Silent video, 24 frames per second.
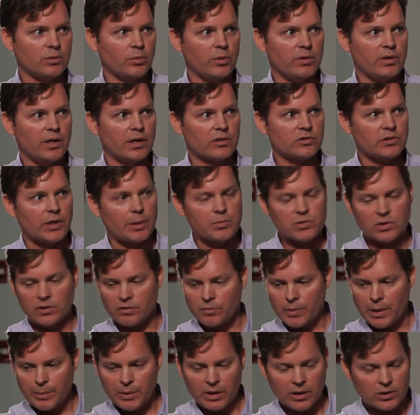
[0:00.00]
with the exception of
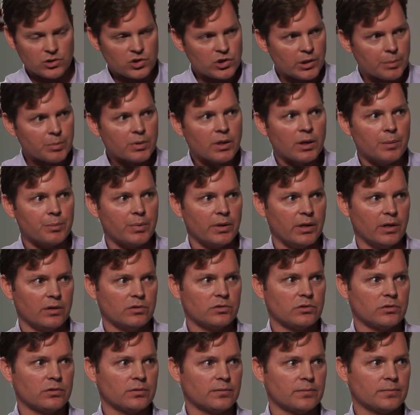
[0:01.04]
maybe the chip
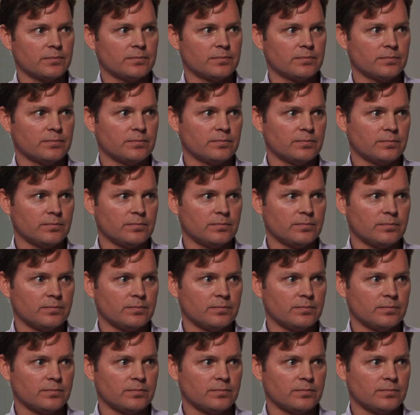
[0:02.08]
companies. Well, you